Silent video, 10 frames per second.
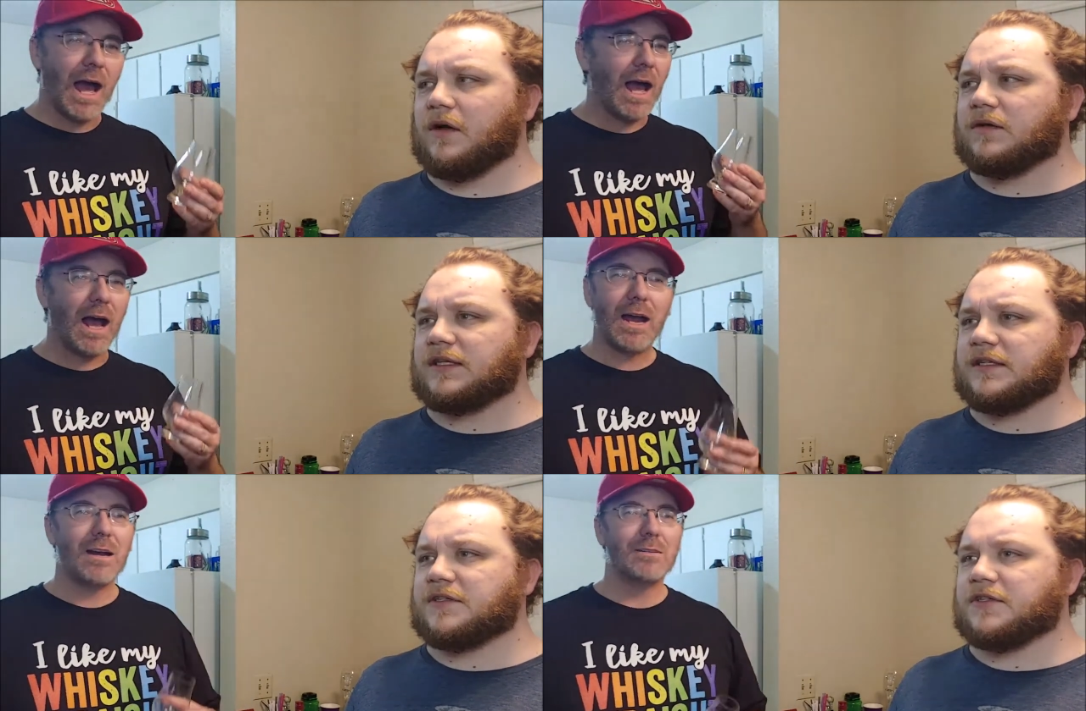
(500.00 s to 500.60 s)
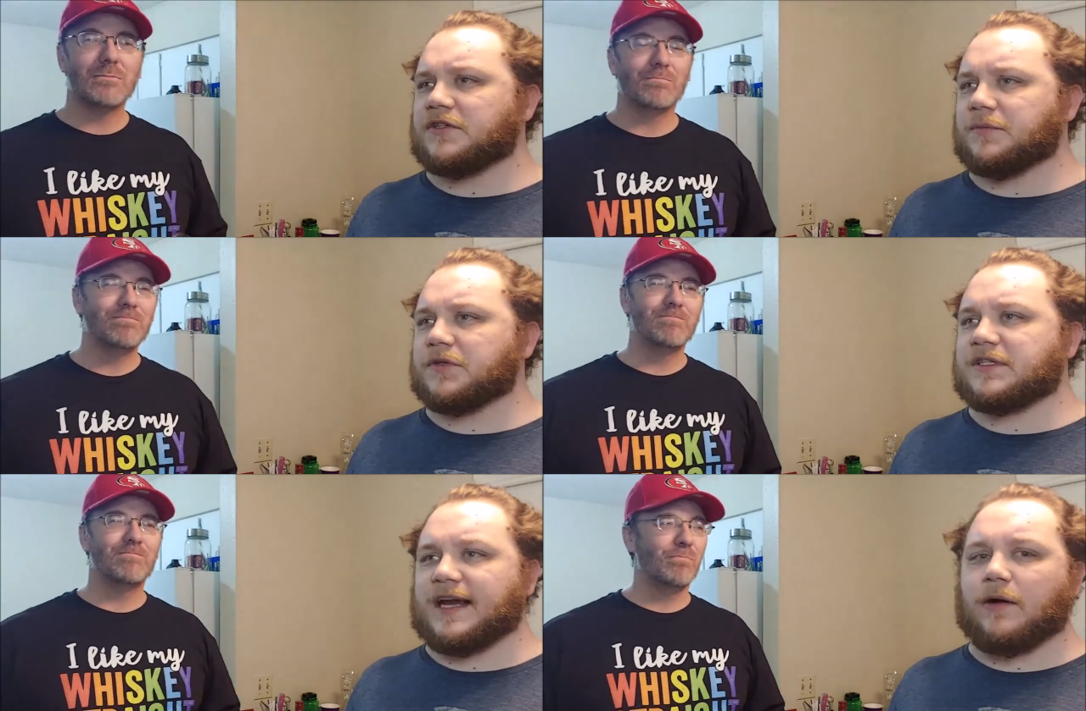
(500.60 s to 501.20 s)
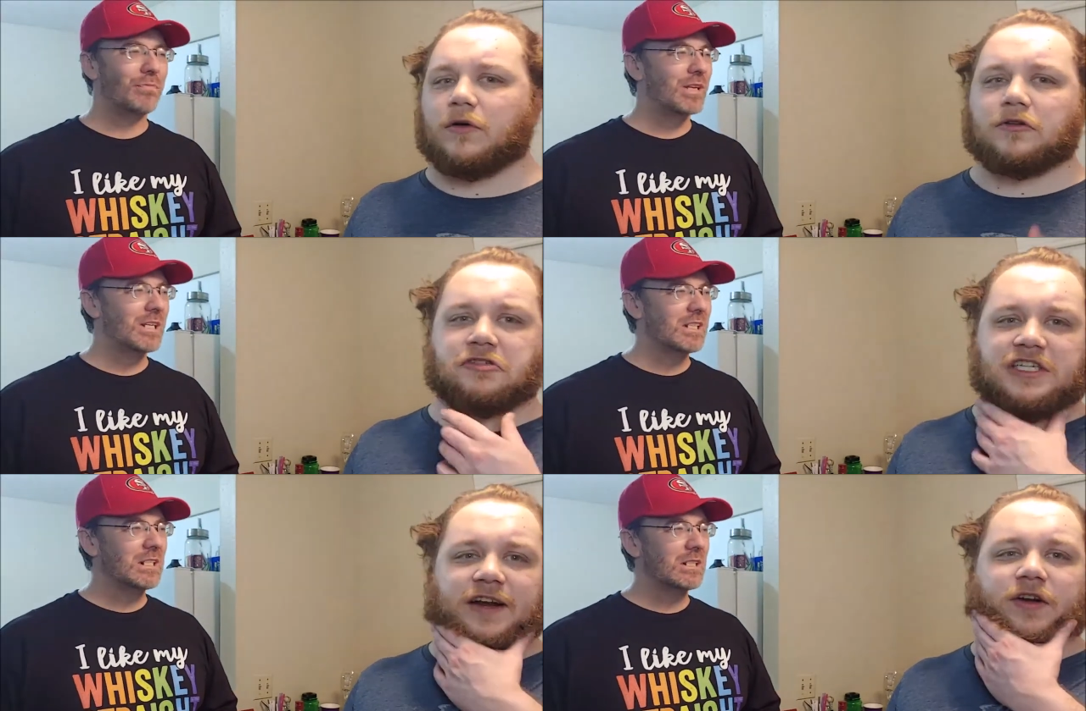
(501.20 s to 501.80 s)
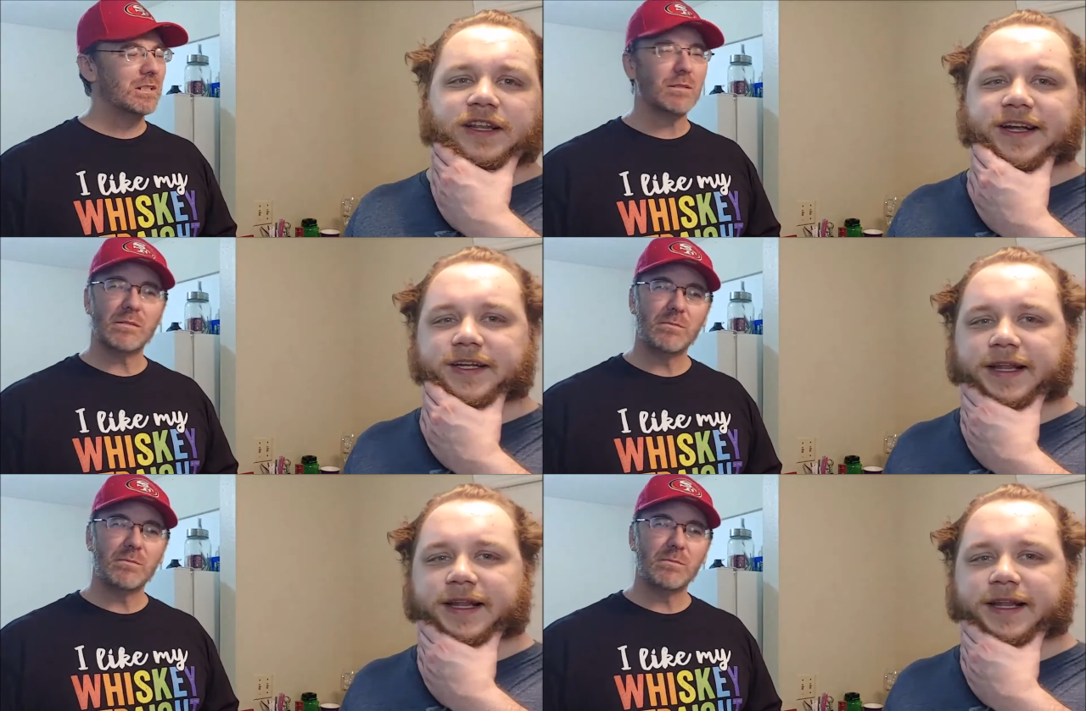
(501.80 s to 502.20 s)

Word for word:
Speaker 1: No, it's like super sour cherry,